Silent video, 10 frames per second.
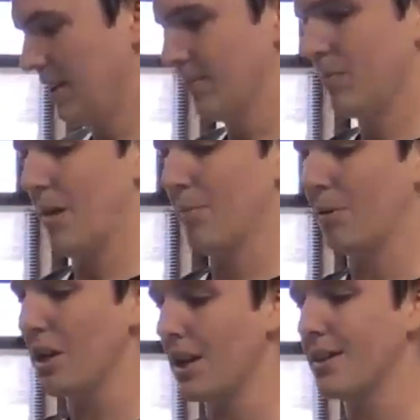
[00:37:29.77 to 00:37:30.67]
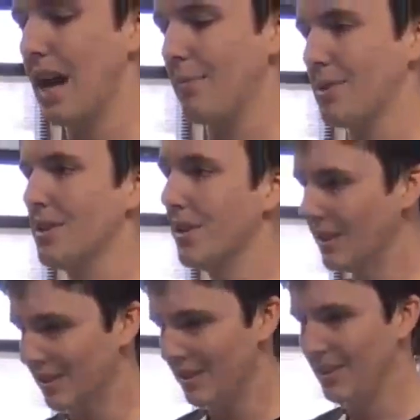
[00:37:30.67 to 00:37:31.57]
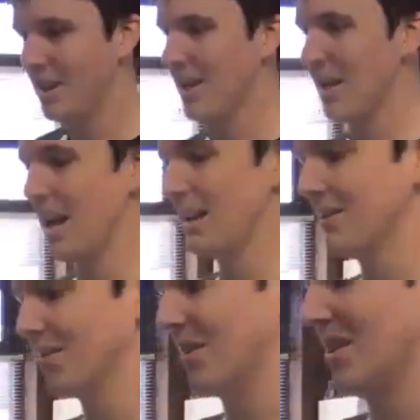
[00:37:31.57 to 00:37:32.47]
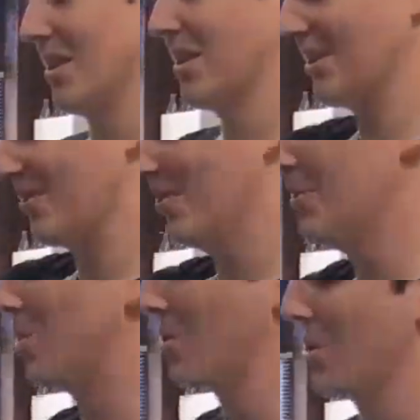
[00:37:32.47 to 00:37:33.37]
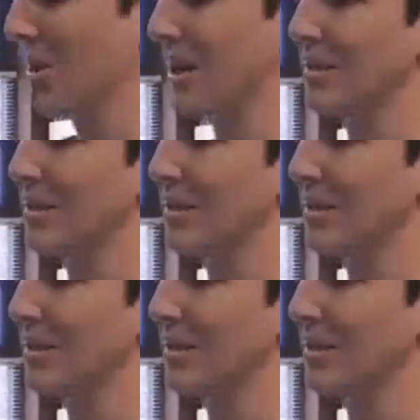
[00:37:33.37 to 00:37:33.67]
properly adapted DNA with a motor on it